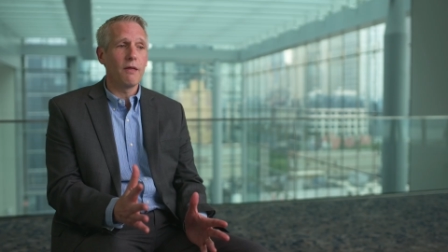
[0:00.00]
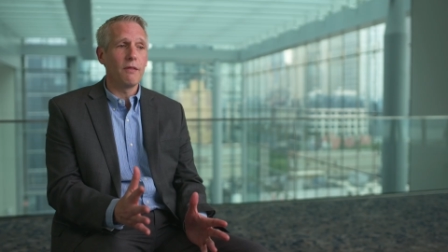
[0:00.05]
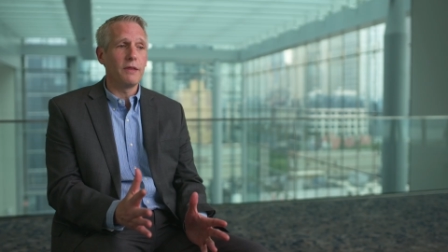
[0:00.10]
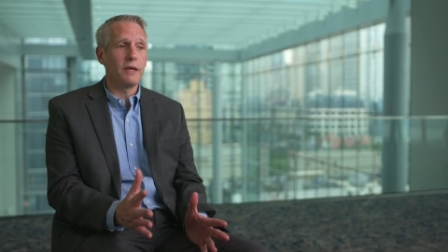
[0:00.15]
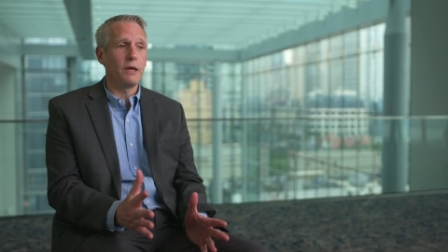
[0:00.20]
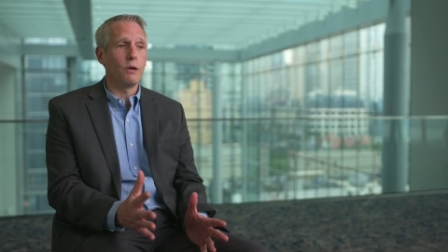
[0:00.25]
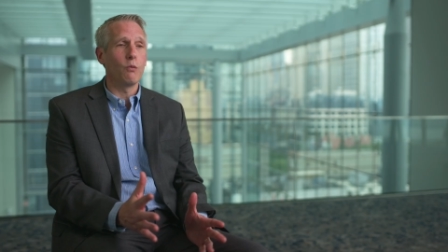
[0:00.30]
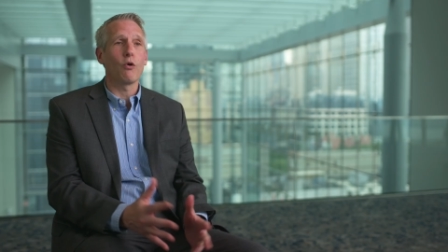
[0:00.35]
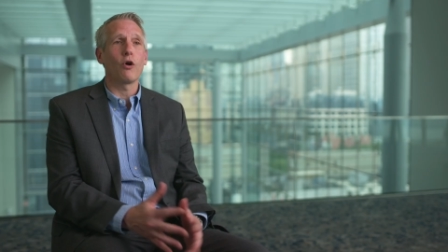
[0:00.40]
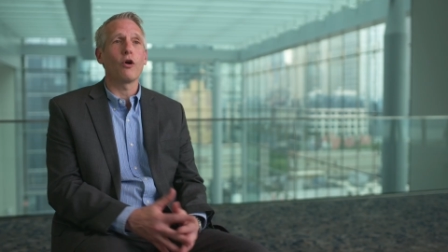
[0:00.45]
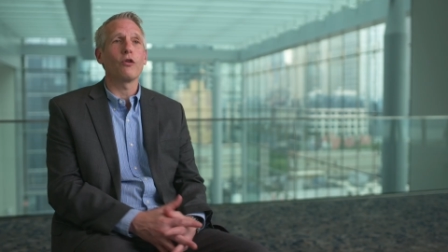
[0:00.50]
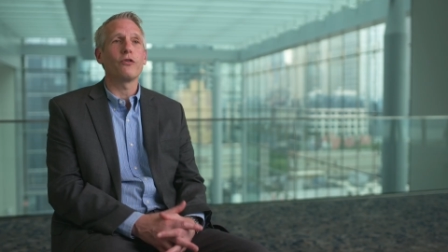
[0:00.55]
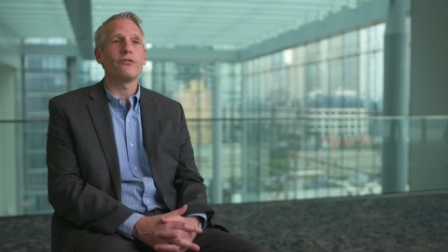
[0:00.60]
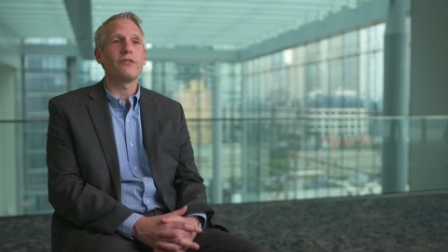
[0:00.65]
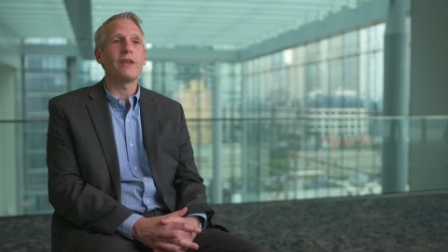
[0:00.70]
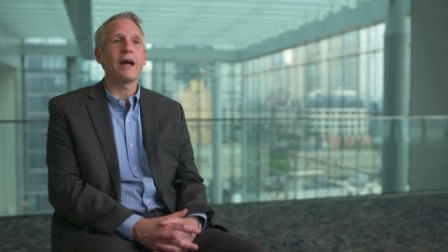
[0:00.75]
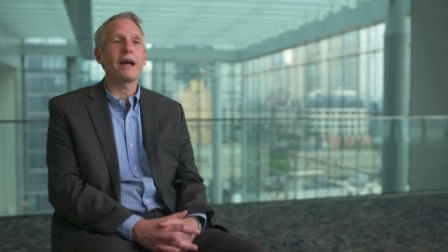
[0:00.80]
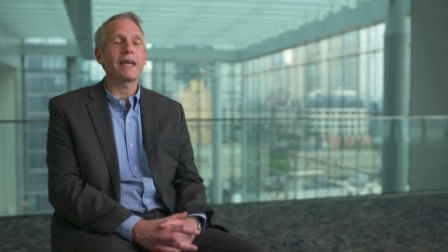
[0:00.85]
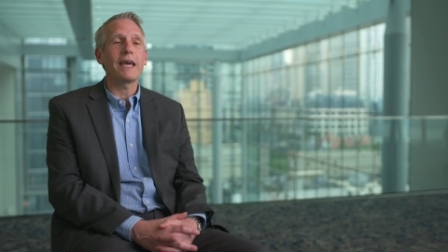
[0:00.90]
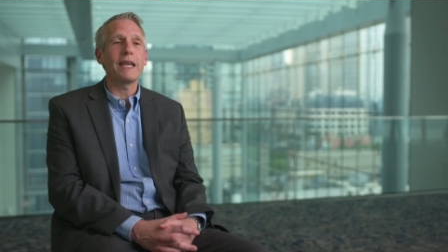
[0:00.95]
The world
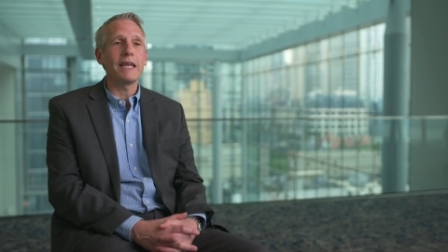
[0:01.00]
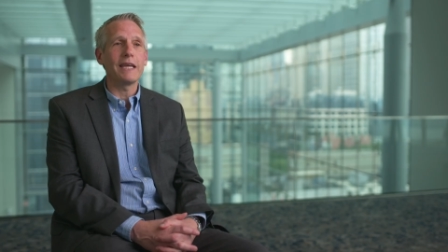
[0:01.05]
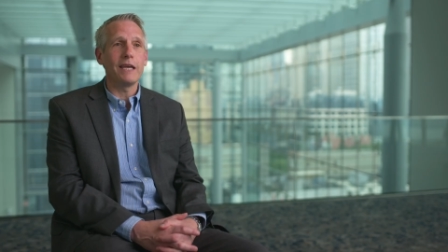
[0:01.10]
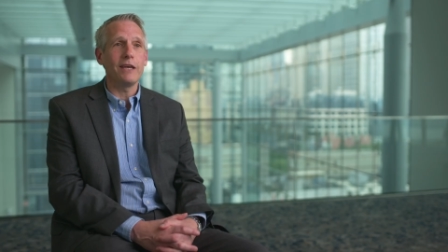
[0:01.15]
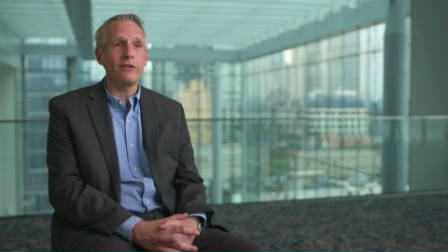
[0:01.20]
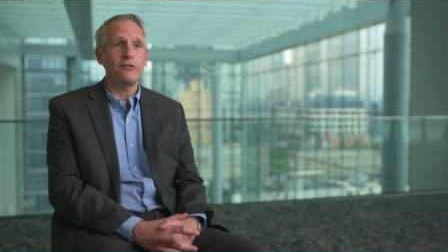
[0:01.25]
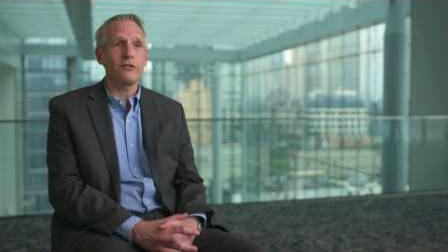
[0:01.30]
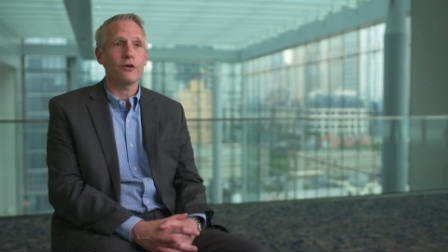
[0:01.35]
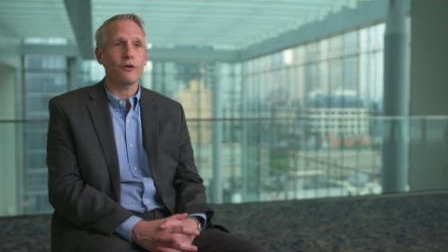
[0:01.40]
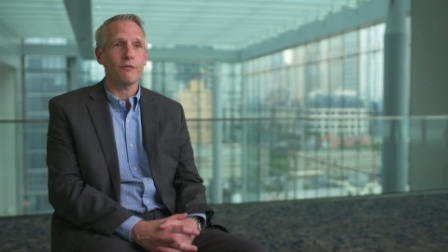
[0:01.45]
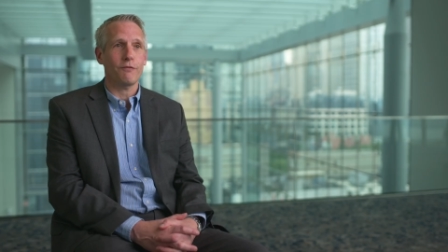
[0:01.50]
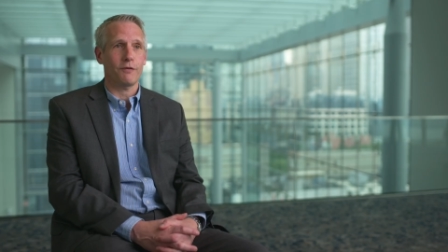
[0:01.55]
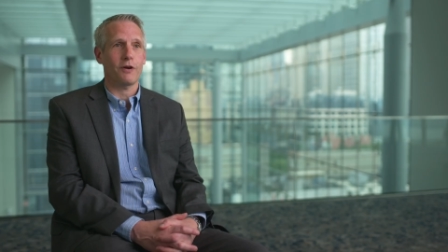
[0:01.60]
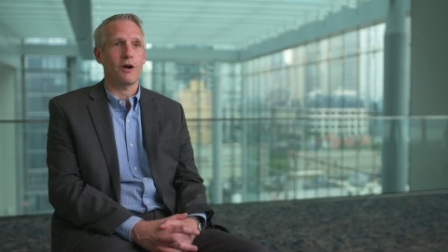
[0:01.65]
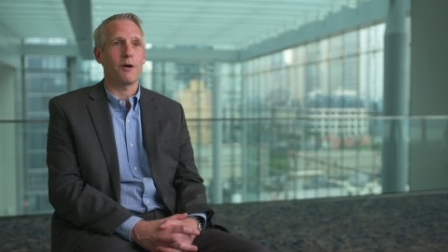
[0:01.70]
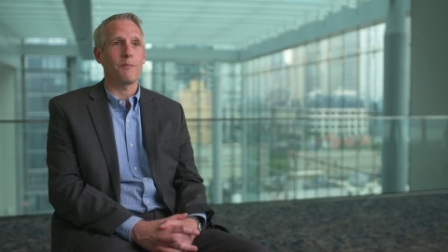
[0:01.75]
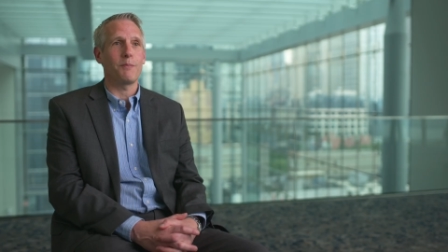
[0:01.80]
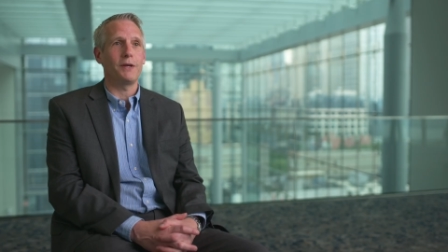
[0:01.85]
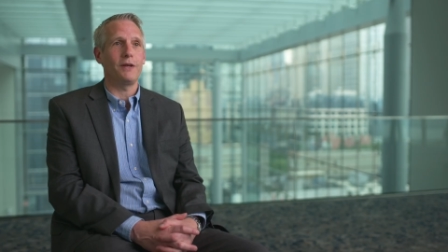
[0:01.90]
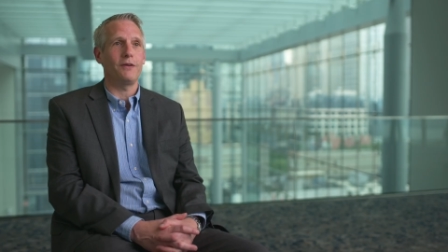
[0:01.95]
is not getting easier for
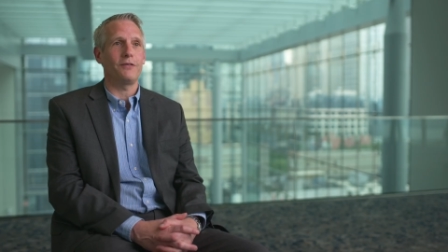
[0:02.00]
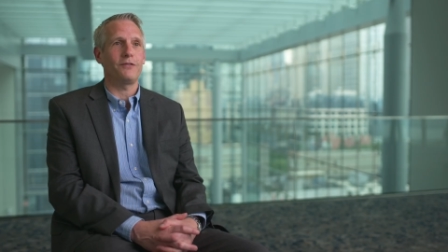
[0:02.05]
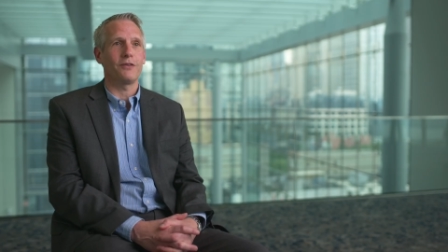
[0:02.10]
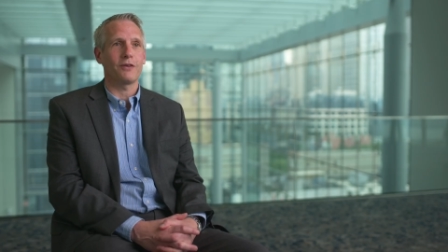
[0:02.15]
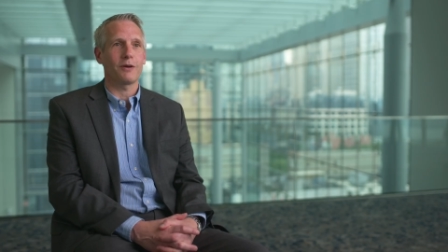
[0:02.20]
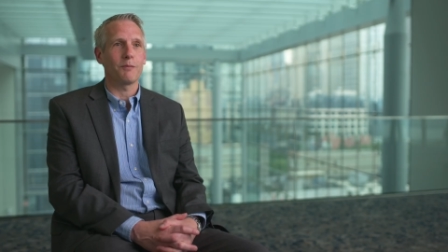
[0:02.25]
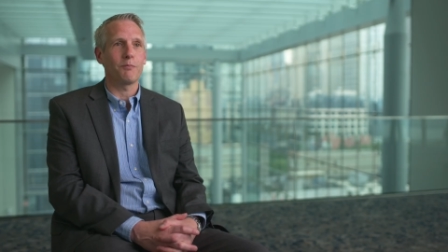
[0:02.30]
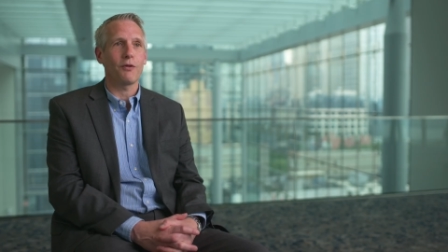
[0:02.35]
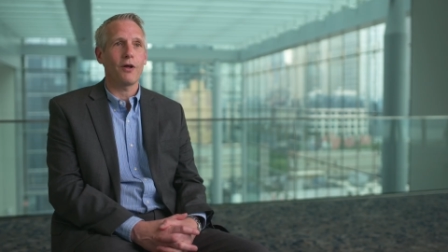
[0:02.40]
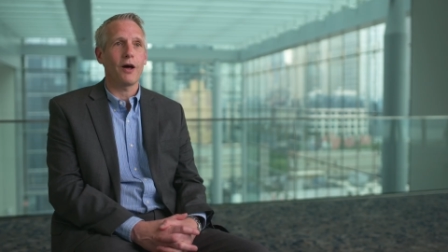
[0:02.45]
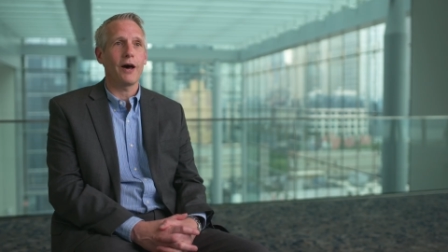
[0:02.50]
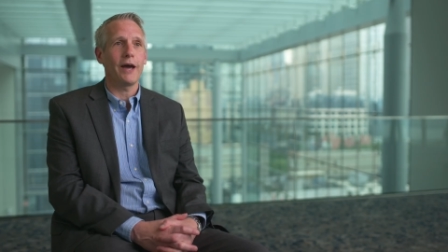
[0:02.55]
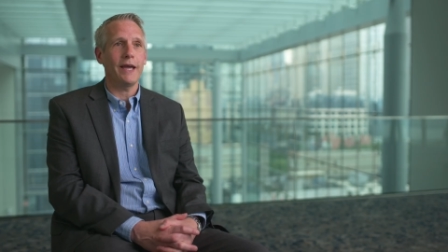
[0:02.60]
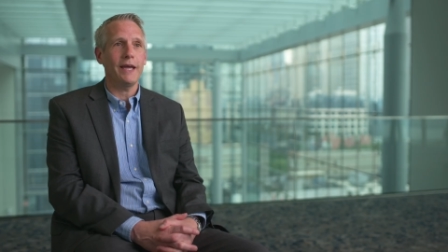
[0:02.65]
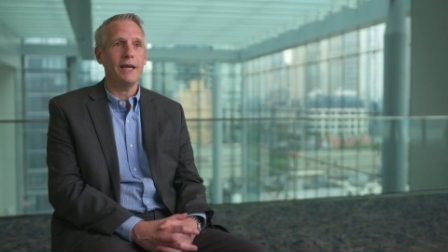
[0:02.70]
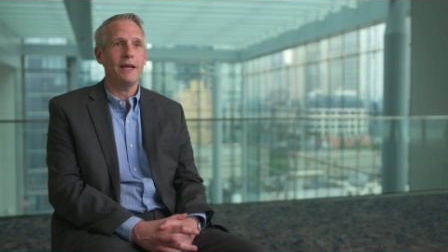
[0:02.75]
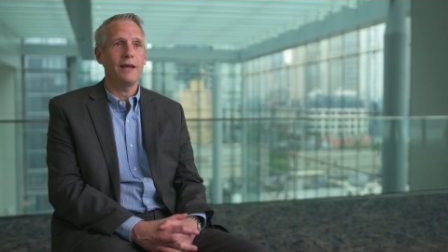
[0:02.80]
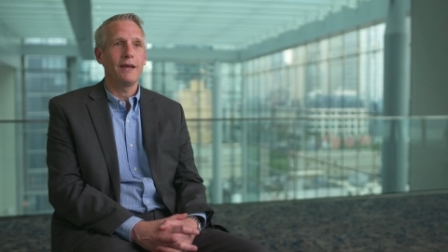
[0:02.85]
companies to comply